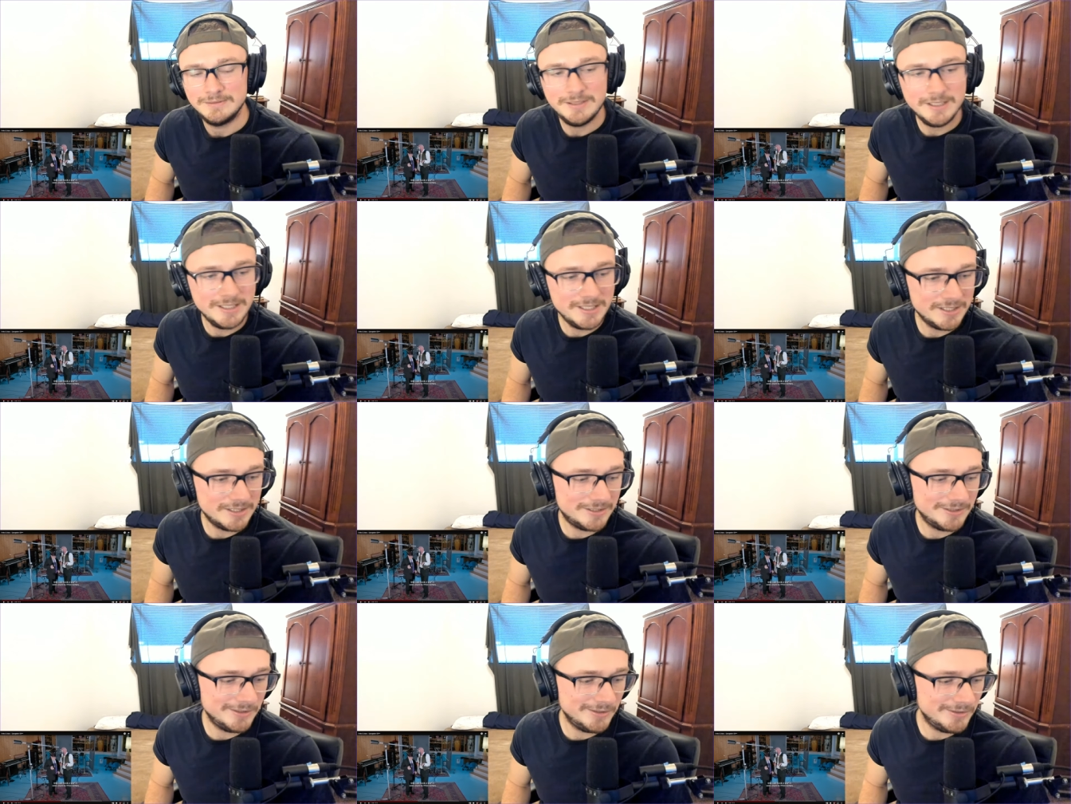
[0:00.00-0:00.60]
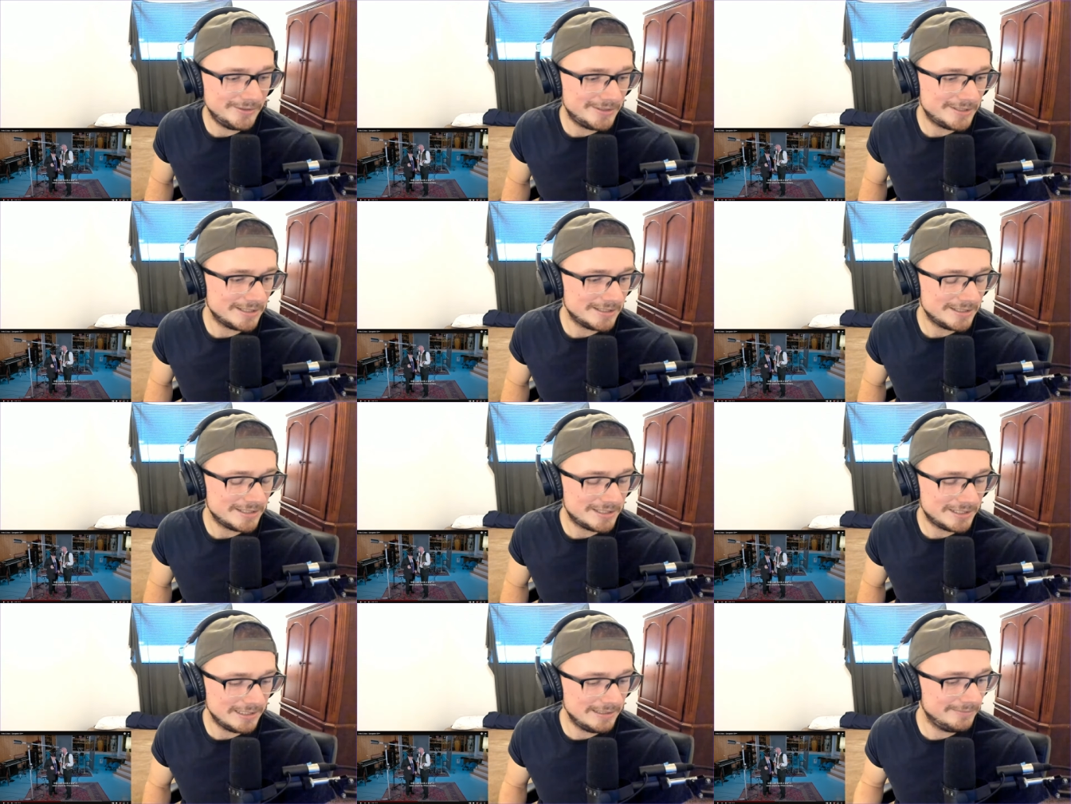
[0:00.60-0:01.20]
These dudes
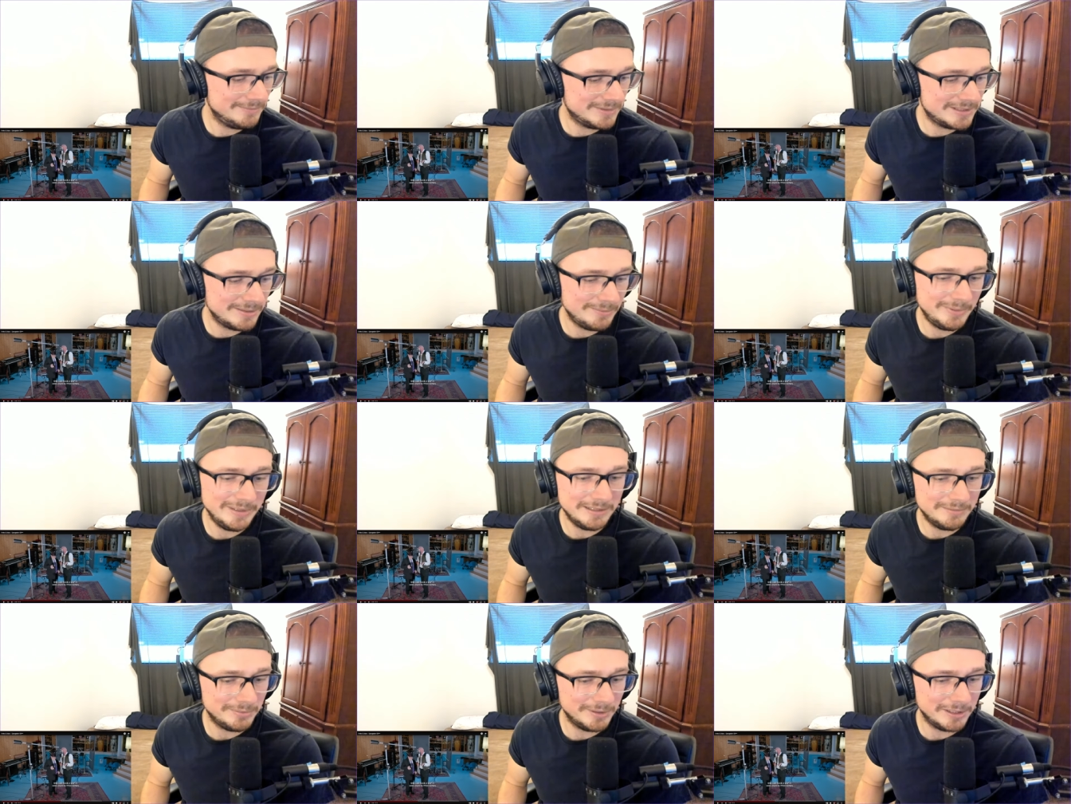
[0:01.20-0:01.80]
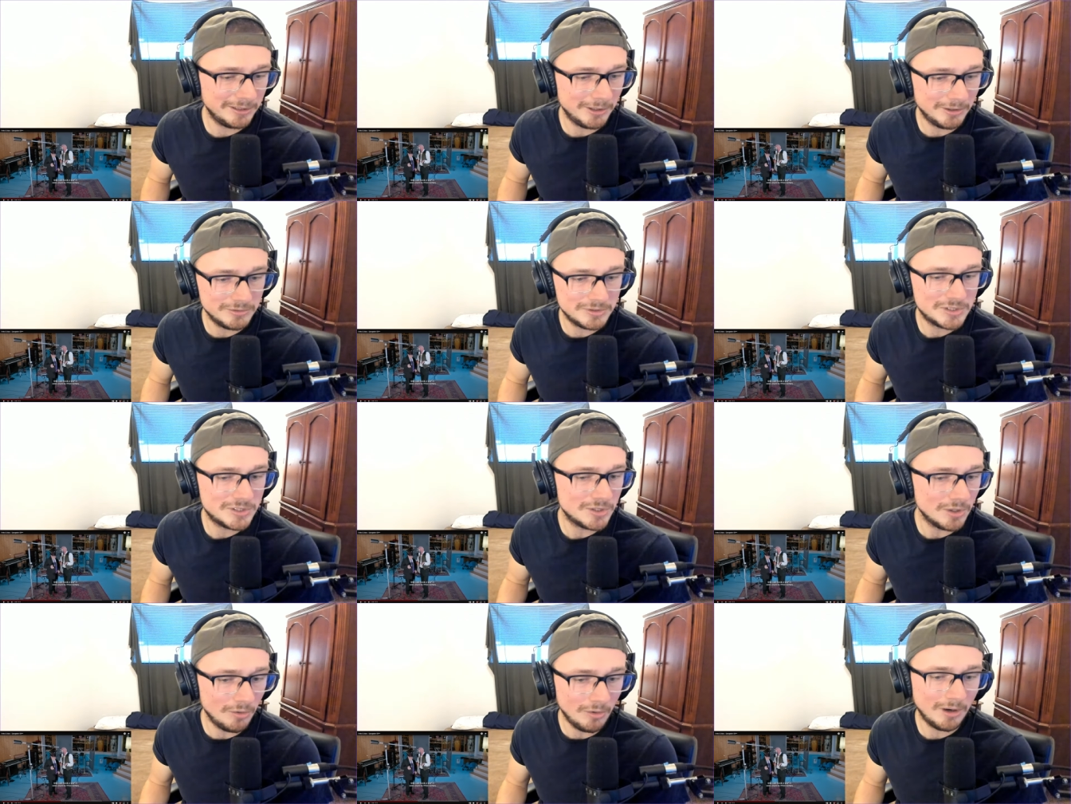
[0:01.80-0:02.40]
seem to be able to go
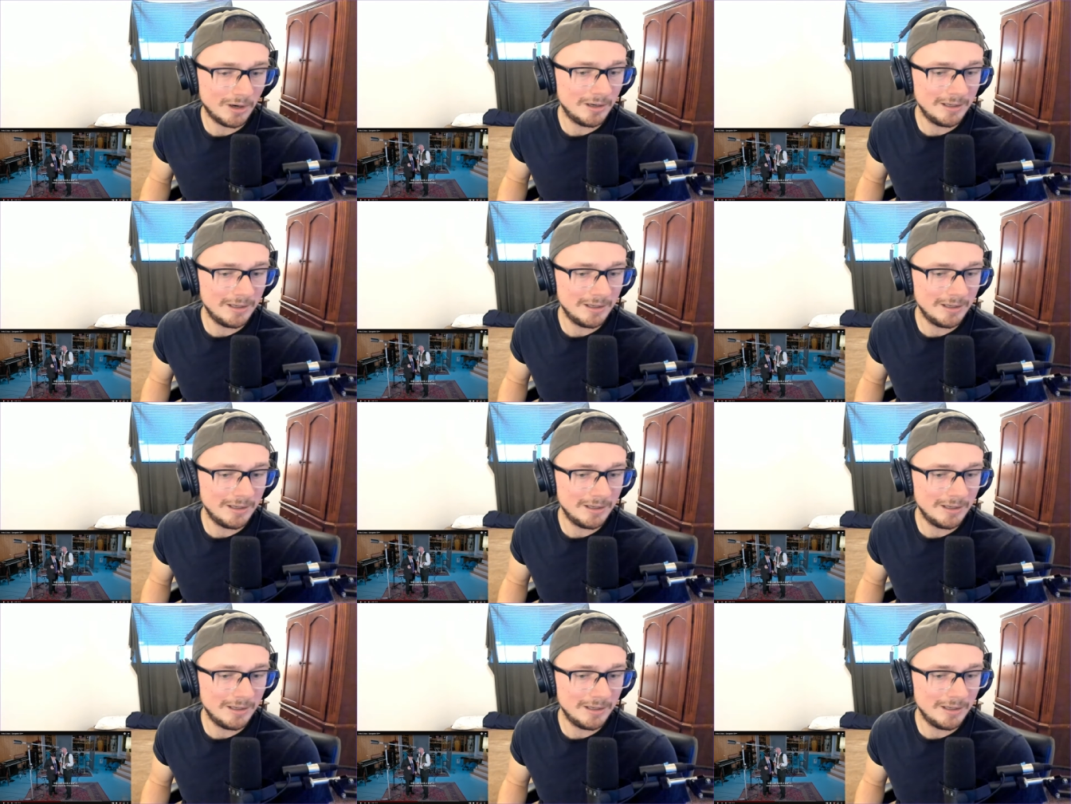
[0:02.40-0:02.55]
so